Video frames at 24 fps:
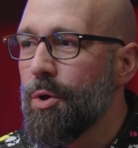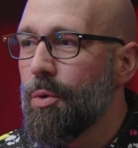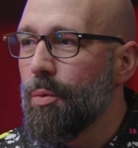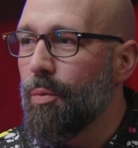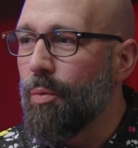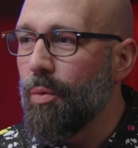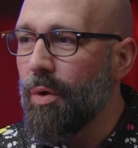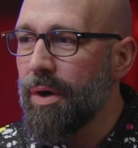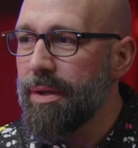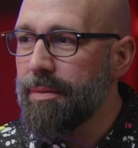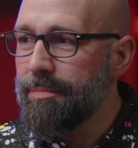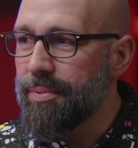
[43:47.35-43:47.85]

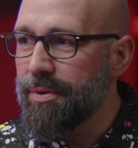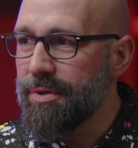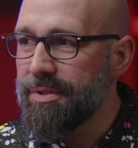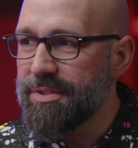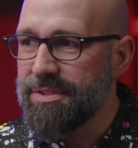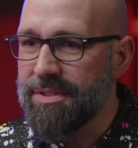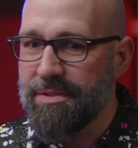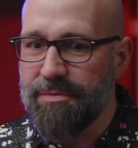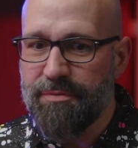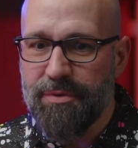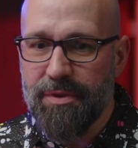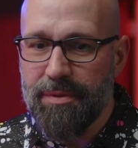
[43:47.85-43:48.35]
one
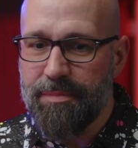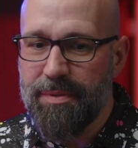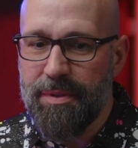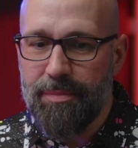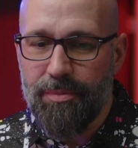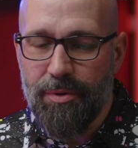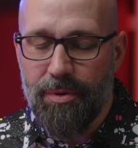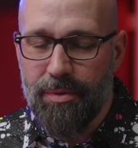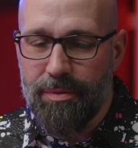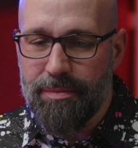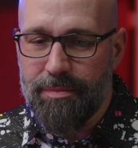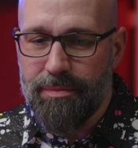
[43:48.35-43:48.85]
person, for the
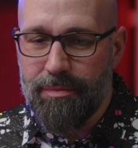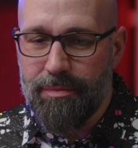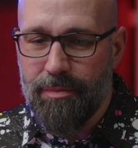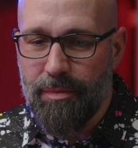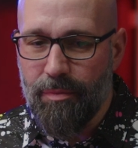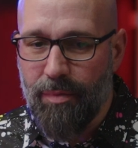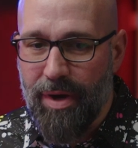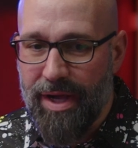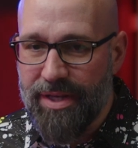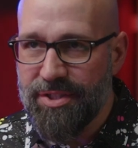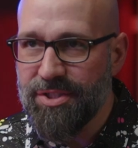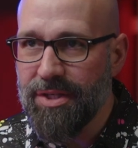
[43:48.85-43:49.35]
people
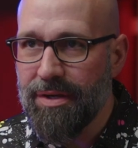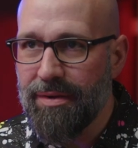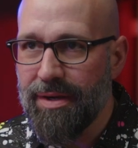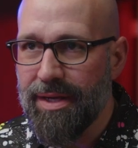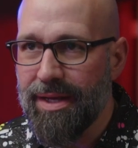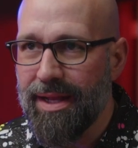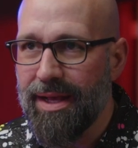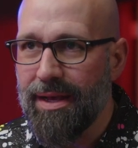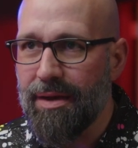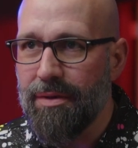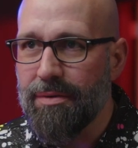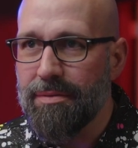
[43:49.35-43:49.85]
watching right
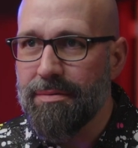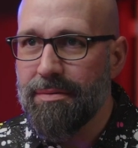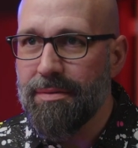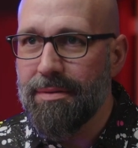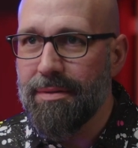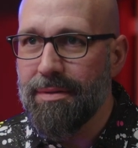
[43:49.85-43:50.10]
now,